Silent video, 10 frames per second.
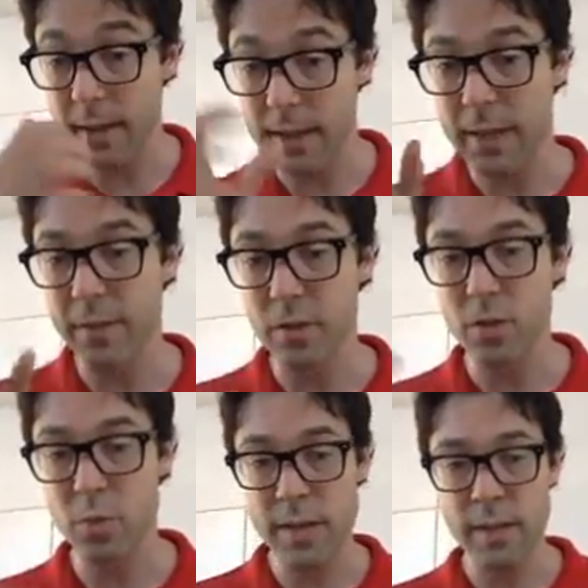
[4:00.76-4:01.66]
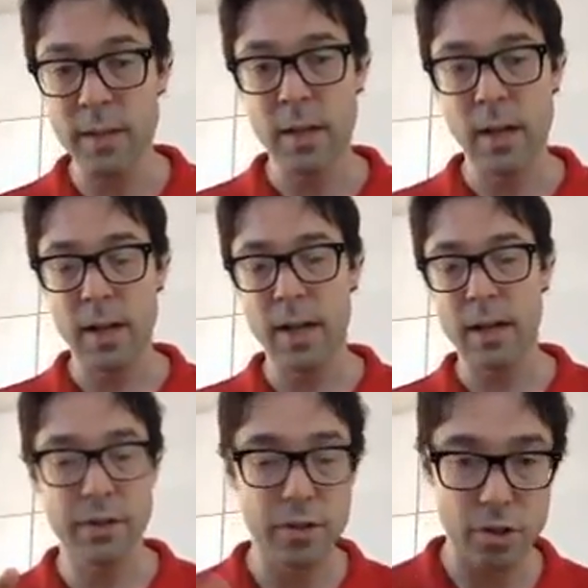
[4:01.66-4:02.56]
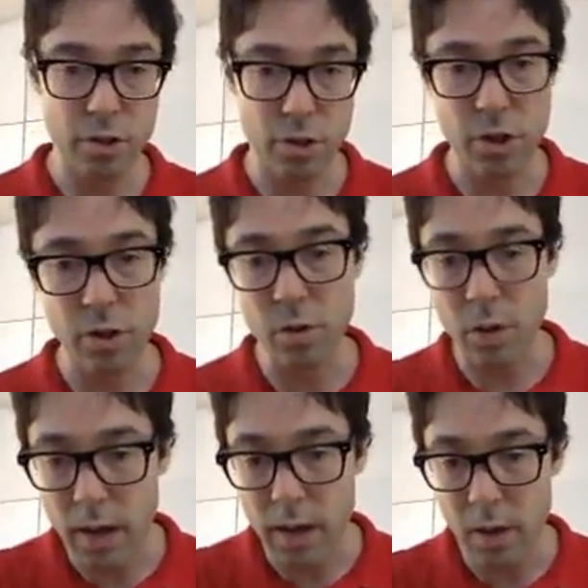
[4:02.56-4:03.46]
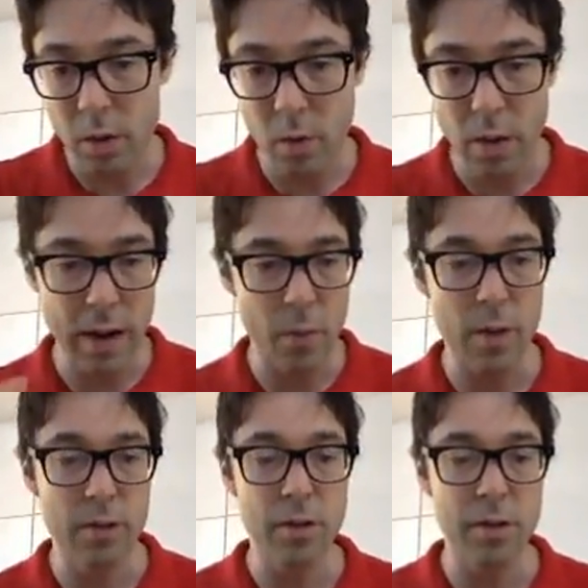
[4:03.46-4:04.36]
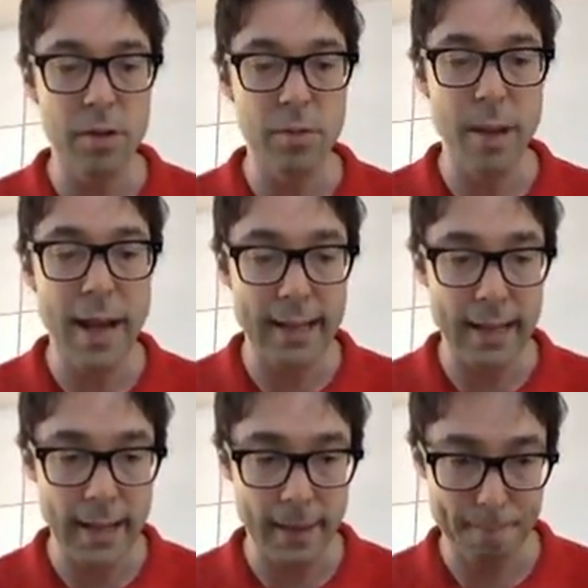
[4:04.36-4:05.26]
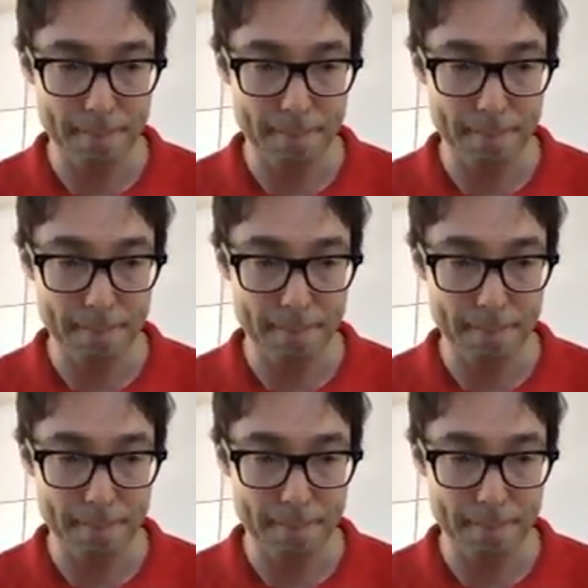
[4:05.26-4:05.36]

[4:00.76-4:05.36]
the evil twin to just show how we can do this badly.